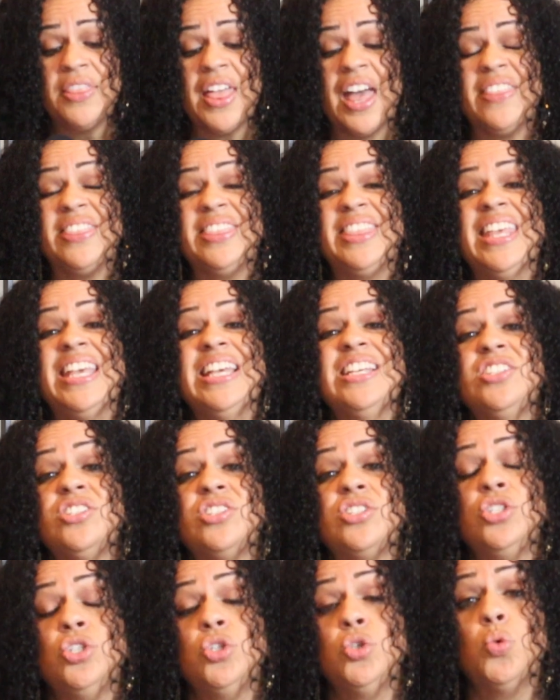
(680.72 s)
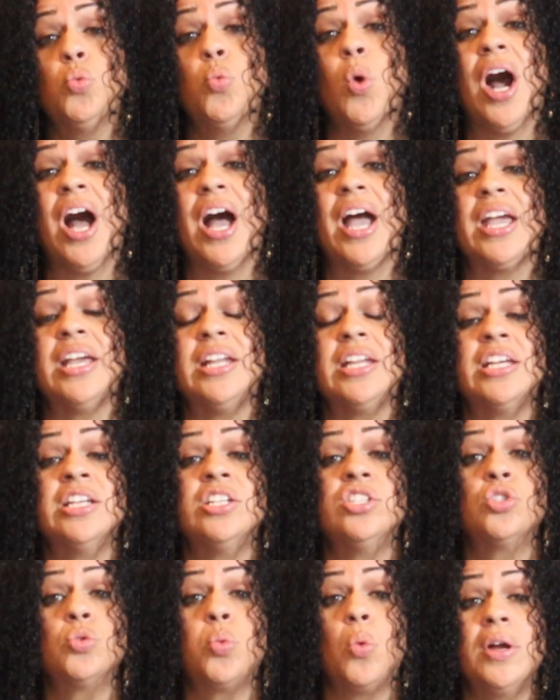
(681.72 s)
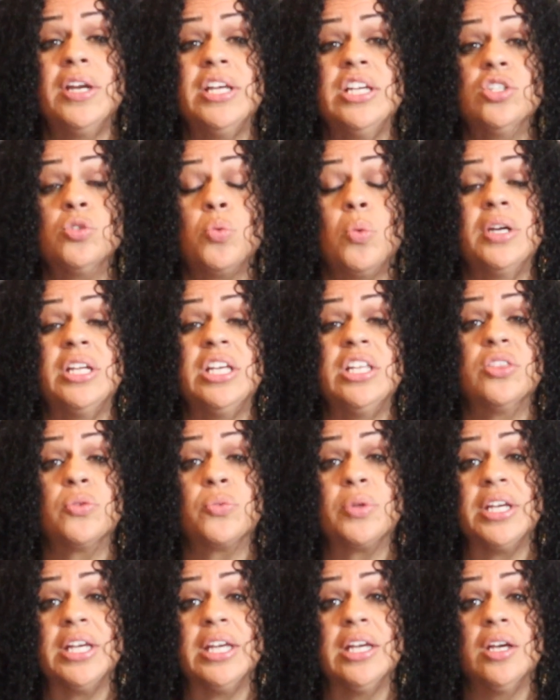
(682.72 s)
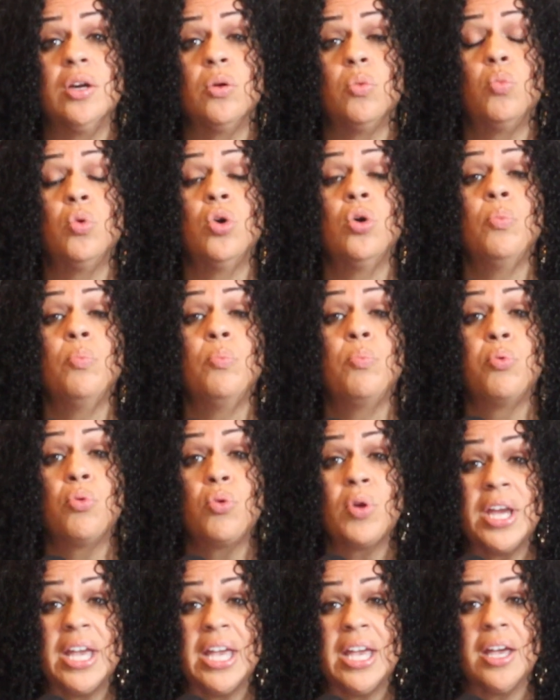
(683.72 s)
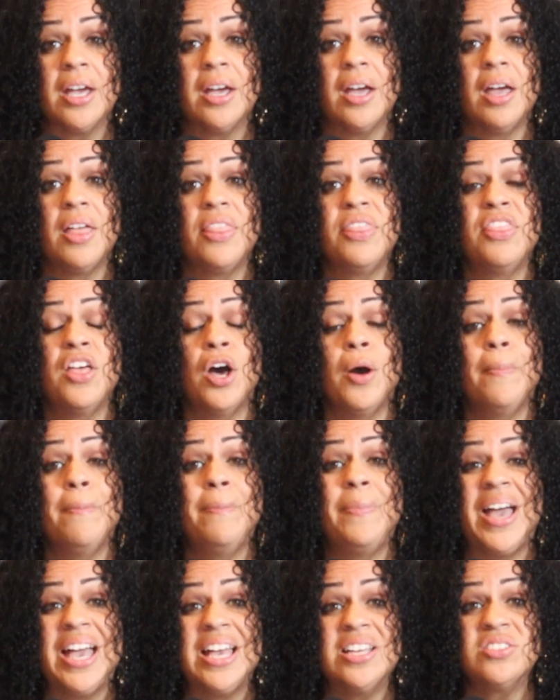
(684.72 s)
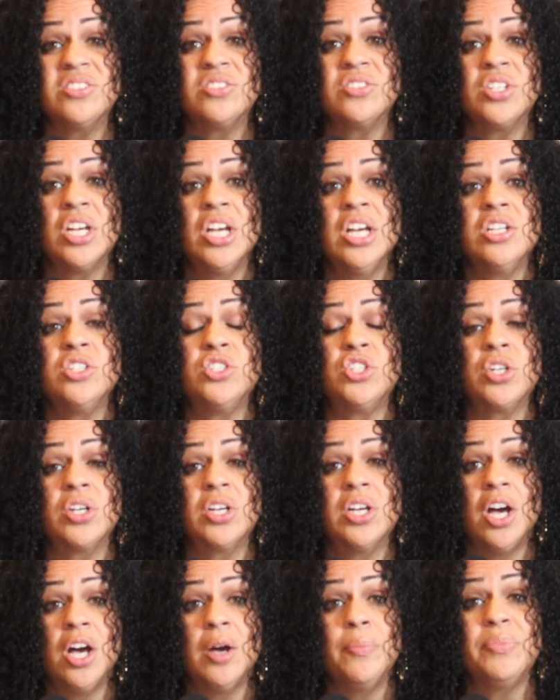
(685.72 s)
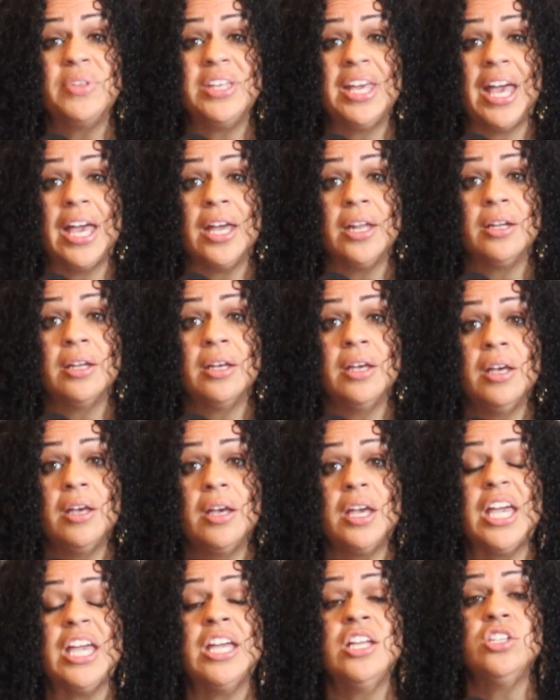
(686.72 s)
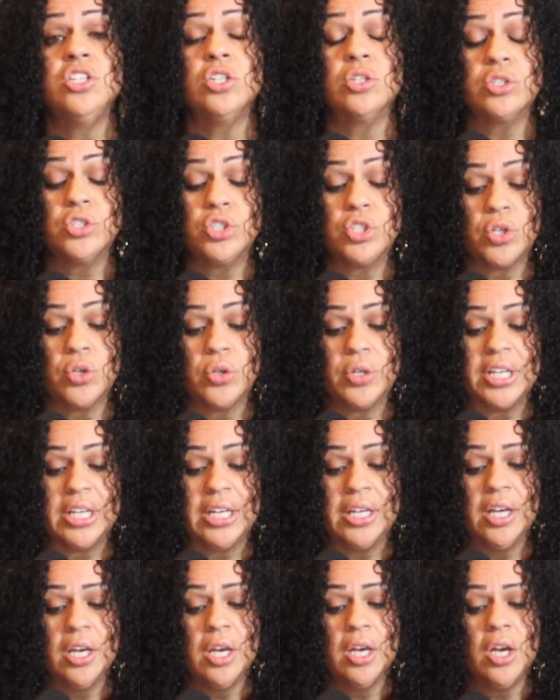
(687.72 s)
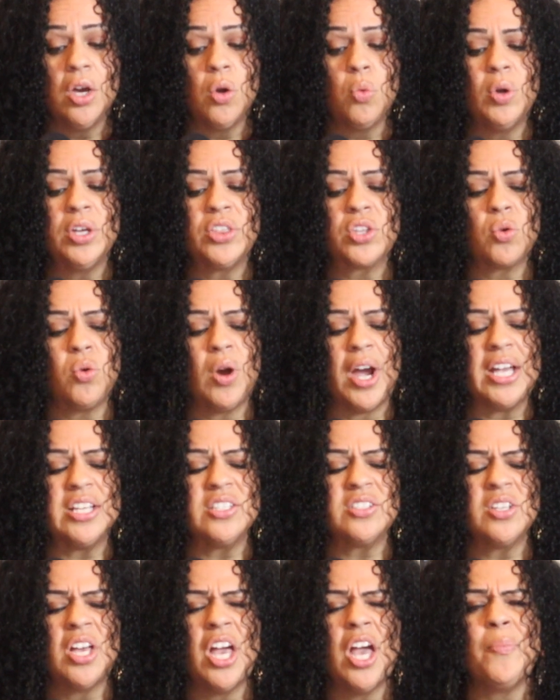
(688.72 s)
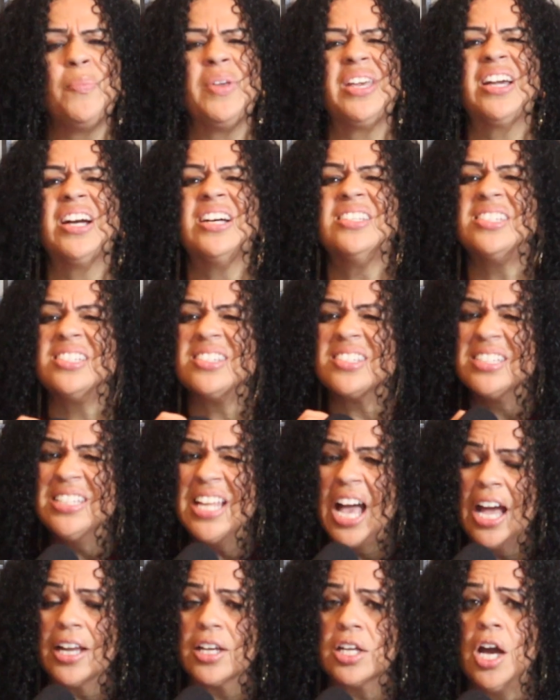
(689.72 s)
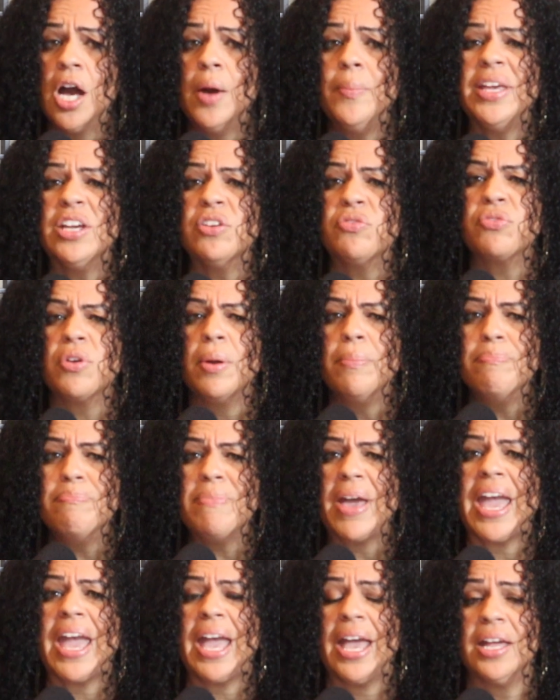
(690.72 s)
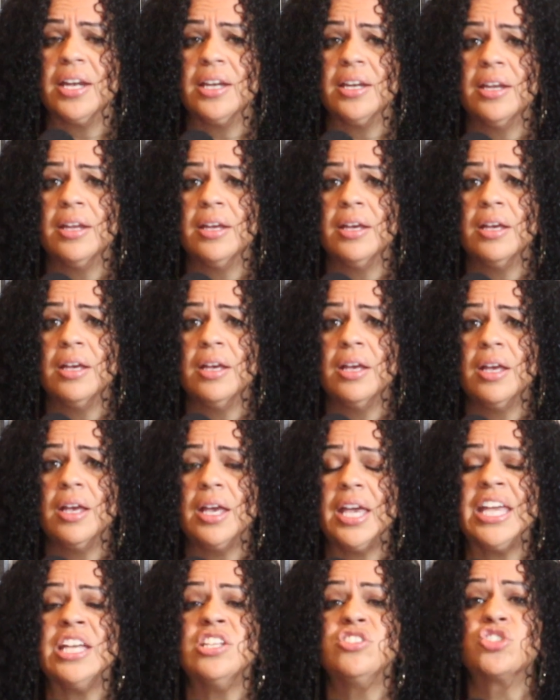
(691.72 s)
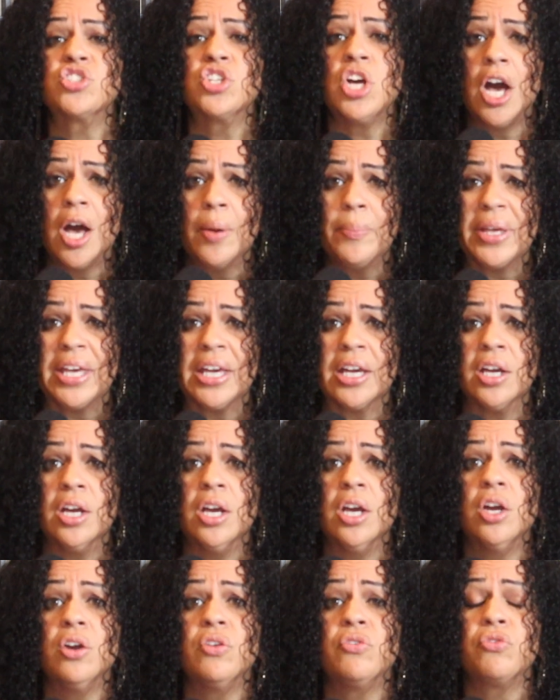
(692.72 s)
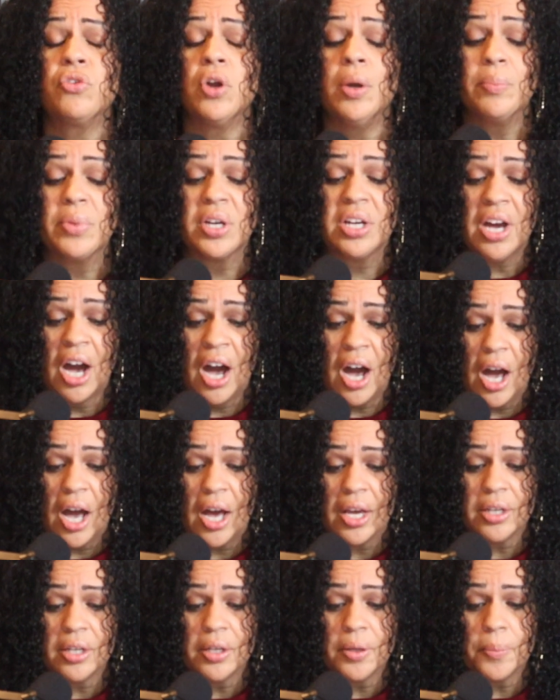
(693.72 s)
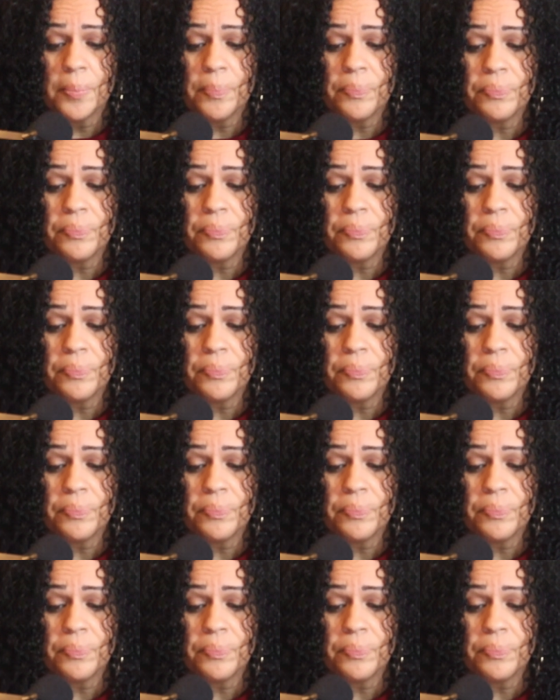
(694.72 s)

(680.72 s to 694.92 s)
that this new wine in 2023 will bring the best to come yet in your journey with Christ because it's not coming from man, it's coming from God.